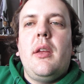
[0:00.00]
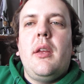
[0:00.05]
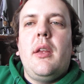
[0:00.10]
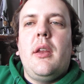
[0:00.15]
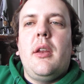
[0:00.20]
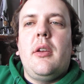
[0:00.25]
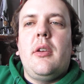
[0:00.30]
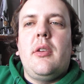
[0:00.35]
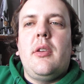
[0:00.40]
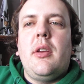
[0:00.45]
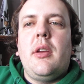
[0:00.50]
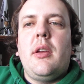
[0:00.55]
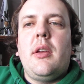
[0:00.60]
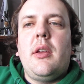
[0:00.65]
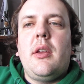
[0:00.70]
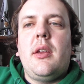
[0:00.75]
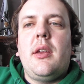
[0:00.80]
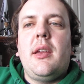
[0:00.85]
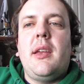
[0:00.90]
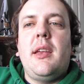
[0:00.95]
and
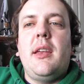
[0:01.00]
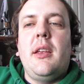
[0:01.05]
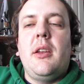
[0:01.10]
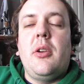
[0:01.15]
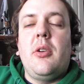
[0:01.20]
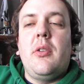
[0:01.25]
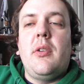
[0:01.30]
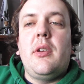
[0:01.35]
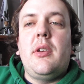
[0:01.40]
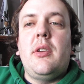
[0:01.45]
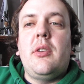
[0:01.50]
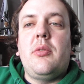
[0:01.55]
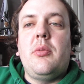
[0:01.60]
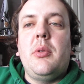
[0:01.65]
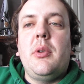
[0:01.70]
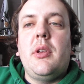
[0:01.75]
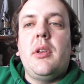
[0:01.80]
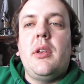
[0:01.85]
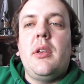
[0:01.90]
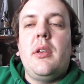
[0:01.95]
you know I just
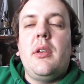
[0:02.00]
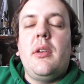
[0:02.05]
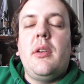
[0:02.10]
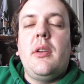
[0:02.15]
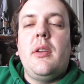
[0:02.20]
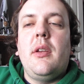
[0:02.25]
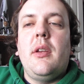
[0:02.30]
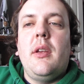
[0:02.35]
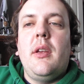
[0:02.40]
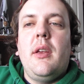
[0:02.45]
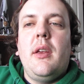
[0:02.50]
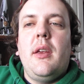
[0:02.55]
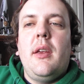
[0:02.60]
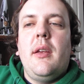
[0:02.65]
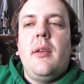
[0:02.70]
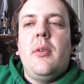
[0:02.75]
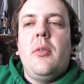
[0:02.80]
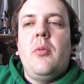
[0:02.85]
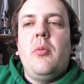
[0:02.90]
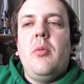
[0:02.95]
really
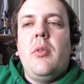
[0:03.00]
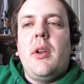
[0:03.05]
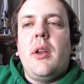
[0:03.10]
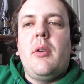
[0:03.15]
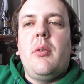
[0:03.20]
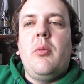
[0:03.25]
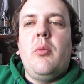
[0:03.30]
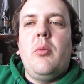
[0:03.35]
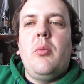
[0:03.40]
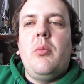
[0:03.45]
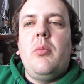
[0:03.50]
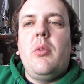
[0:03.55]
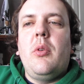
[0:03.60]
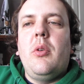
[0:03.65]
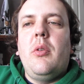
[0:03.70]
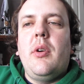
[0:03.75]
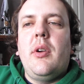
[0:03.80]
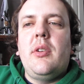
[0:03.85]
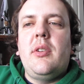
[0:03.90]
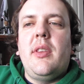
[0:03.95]
when I'm
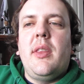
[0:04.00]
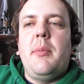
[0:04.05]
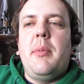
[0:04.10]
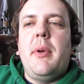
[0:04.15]
going to the